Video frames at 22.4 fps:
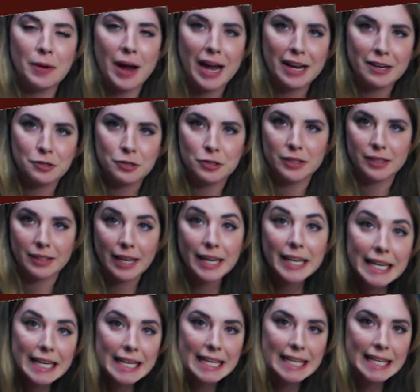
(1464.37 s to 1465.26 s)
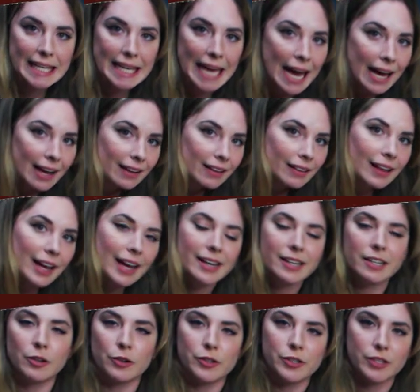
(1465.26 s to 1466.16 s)
actually like yell
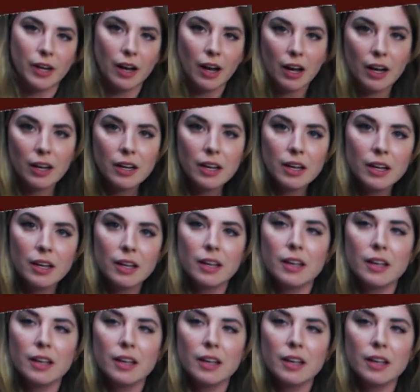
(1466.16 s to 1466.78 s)
at your dog,